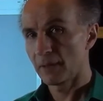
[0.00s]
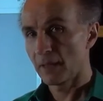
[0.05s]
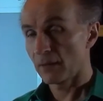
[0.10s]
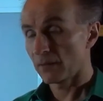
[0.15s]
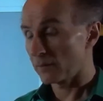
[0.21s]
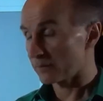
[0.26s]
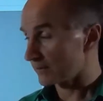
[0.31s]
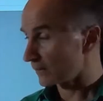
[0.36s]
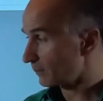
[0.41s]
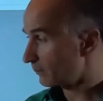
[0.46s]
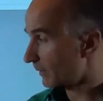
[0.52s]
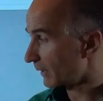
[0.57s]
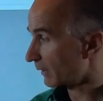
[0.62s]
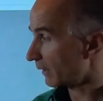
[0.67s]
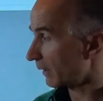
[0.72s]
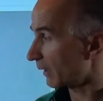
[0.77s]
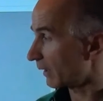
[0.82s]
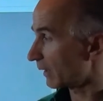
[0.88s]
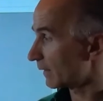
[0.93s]
This is
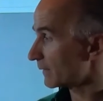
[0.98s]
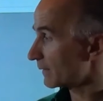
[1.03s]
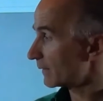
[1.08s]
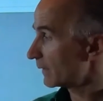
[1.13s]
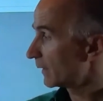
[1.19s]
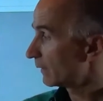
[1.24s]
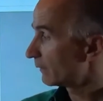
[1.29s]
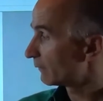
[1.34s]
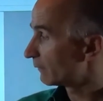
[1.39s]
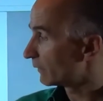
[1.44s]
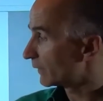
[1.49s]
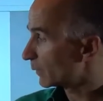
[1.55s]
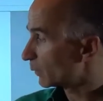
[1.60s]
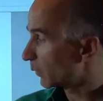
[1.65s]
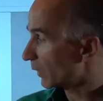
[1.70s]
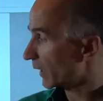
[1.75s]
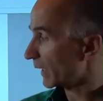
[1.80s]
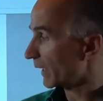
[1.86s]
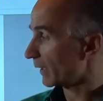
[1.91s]
because
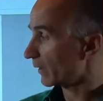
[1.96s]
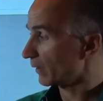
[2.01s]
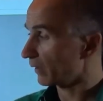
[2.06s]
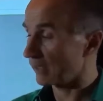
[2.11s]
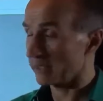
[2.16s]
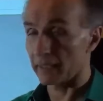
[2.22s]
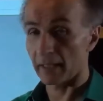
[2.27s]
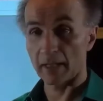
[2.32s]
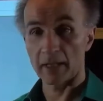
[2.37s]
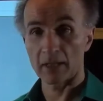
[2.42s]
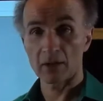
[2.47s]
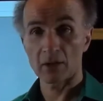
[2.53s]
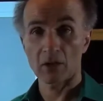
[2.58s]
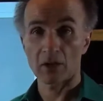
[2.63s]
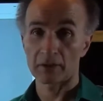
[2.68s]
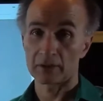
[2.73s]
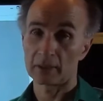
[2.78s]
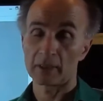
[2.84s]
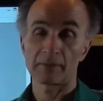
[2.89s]
V1 and In
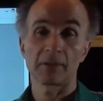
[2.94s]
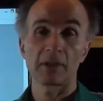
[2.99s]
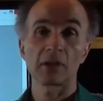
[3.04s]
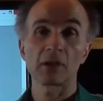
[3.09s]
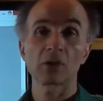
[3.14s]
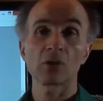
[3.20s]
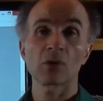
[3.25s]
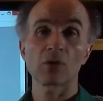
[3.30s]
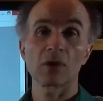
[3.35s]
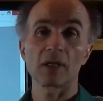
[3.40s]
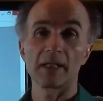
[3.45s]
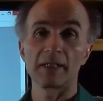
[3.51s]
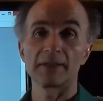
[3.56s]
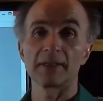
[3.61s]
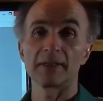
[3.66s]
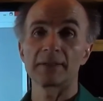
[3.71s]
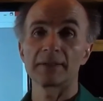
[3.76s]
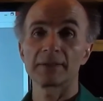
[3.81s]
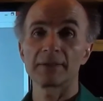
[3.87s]
are definitely
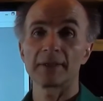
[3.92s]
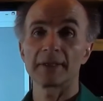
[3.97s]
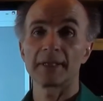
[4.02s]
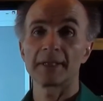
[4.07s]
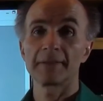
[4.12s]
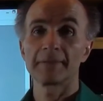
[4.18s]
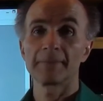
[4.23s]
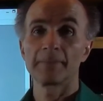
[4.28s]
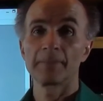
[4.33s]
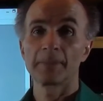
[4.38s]
correlated, right?